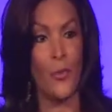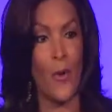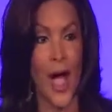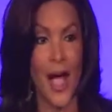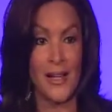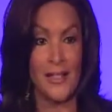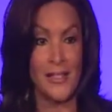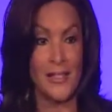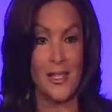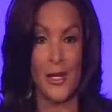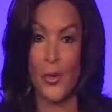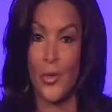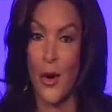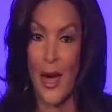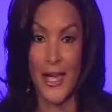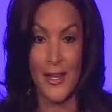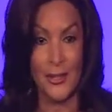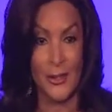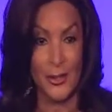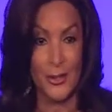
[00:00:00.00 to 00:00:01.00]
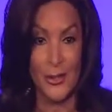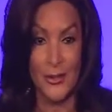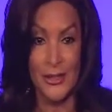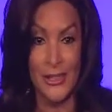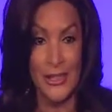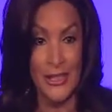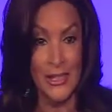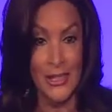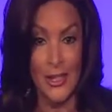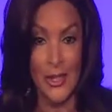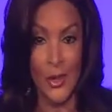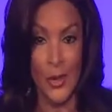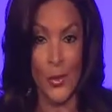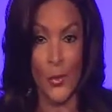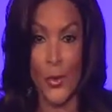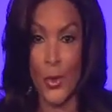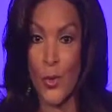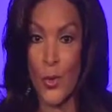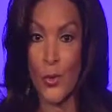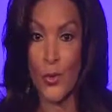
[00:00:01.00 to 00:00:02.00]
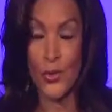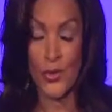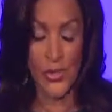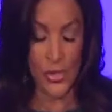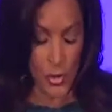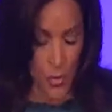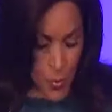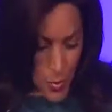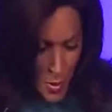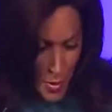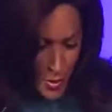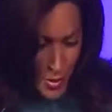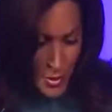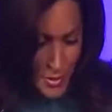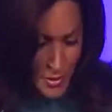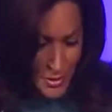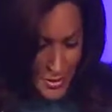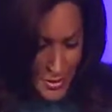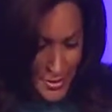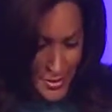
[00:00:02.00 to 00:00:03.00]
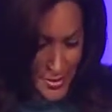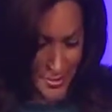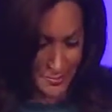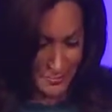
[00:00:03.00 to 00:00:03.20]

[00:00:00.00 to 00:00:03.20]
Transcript: rocks the cradle rules the world.